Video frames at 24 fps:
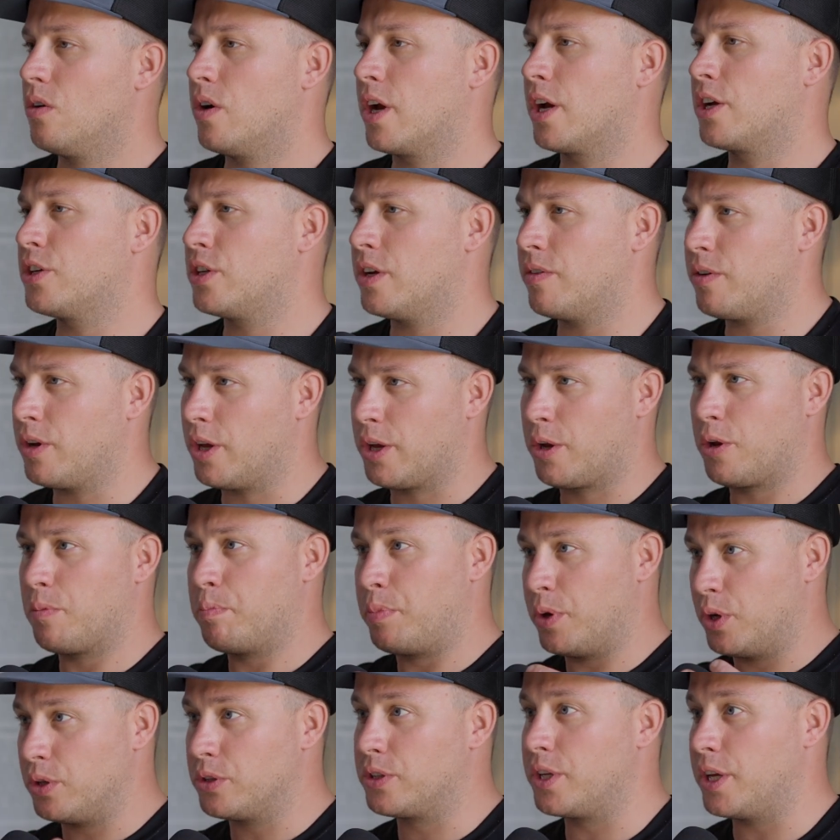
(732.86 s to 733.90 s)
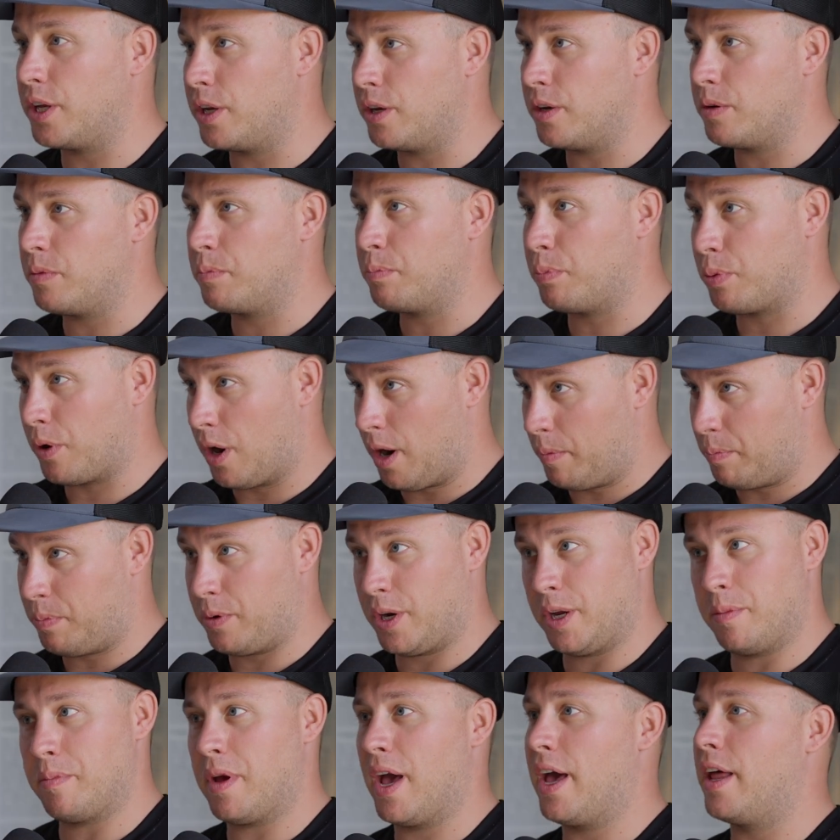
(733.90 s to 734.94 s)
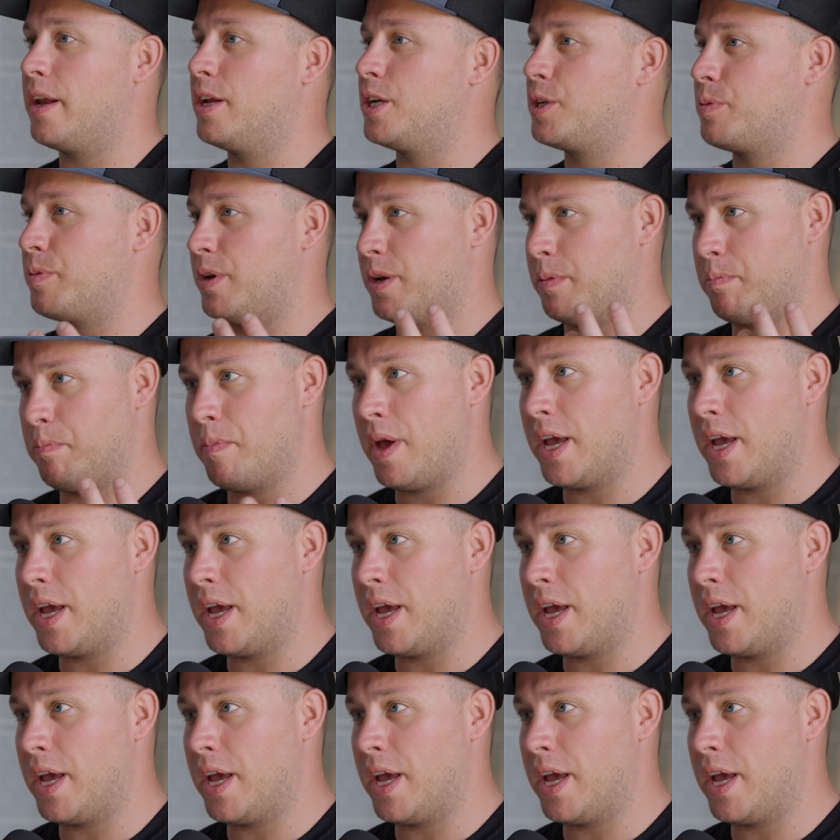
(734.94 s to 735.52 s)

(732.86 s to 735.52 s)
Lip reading: Right, because you have your built-in property management,